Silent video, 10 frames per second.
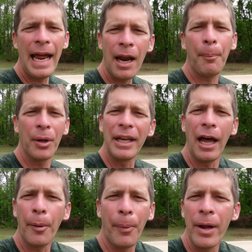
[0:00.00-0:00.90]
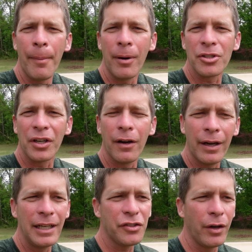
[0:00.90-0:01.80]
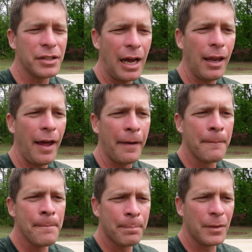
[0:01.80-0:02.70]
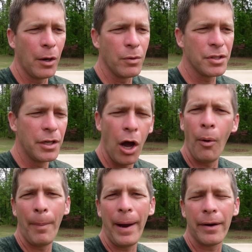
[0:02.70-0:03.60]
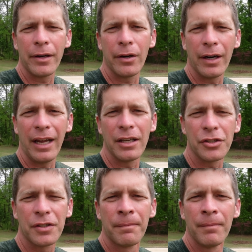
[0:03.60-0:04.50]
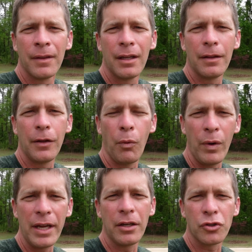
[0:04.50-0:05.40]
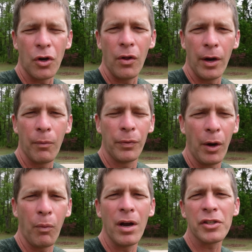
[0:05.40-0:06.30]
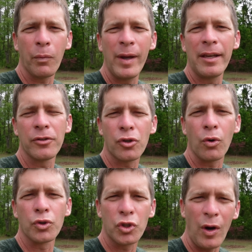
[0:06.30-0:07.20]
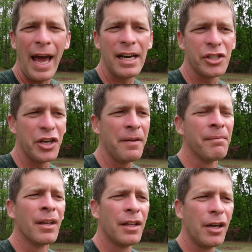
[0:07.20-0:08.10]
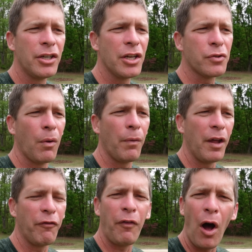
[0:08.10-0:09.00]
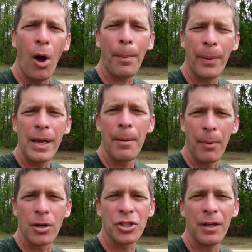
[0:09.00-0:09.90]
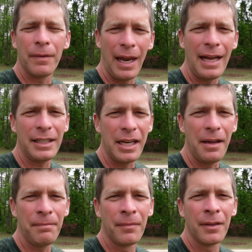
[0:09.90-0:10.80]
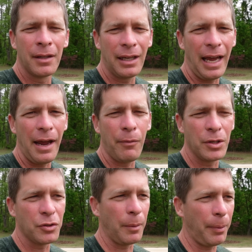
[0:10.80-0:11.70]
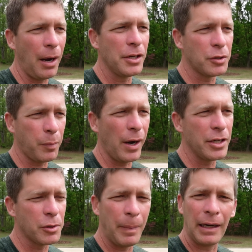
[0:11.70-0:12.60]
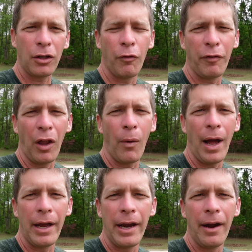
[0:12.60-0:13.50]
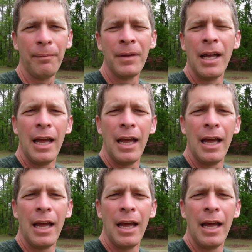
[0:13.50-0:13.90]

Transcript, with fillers: and I put down a pre-emergent, okay? So it's not like there was no barrier against the weed control. There, there was a weed control strategy. They're just the fall pre-emergent that I did, okay, which was probably sprayed spectacle flow out here.